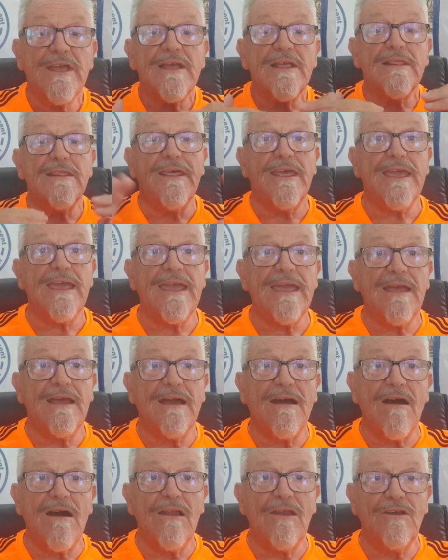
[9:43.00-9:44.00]
There
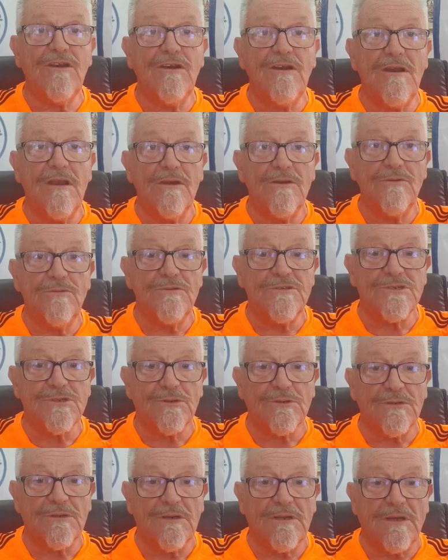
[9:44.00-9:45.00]
are loads
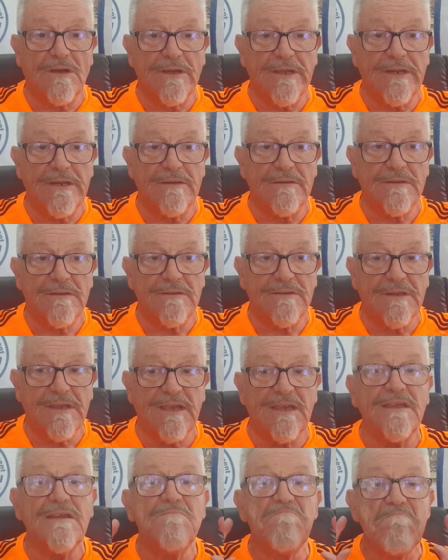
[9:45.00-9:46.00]
online,
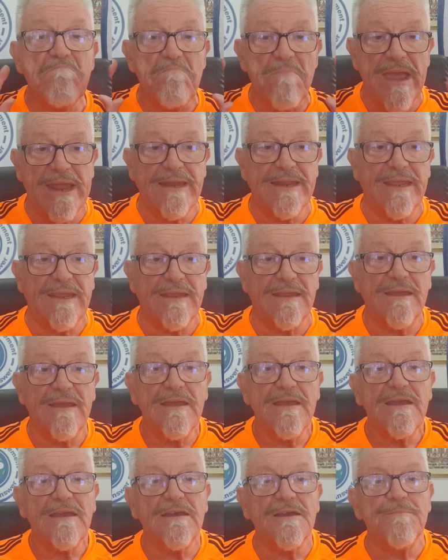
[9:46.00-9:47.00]
okay, many.
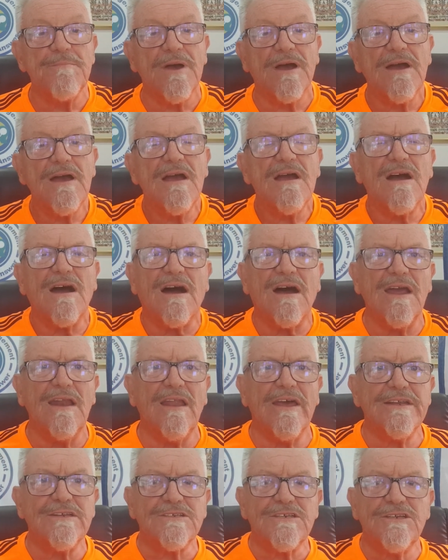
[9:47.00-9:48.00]
I
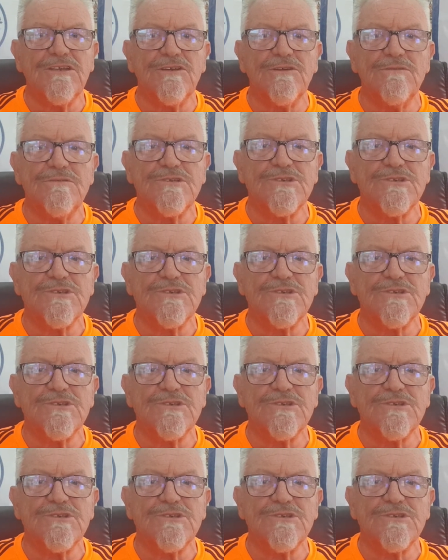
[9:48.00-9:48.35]
like to use